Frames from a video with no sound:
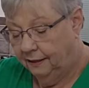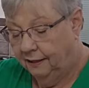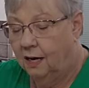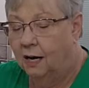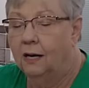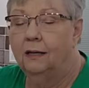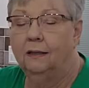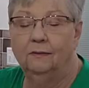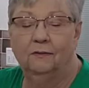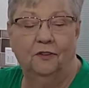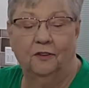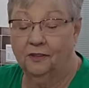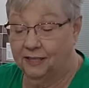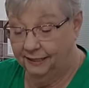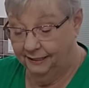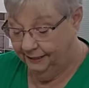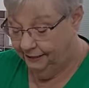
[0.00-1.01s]

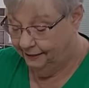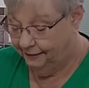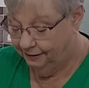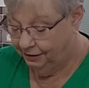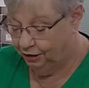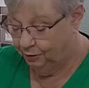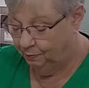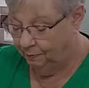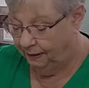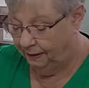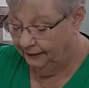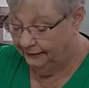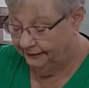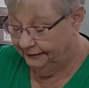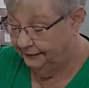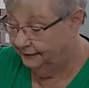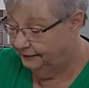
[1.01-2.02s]
comforting
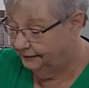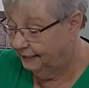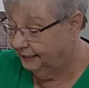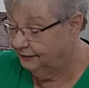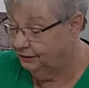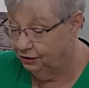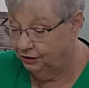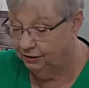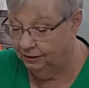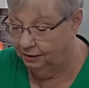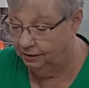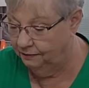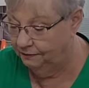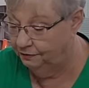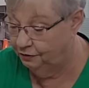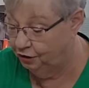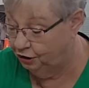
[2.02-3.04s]
spices. I just
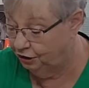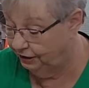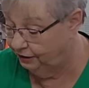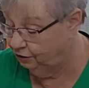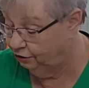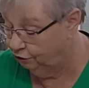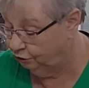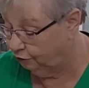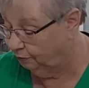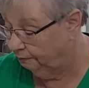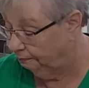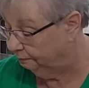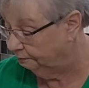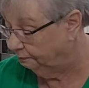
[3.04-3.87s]
love ginger.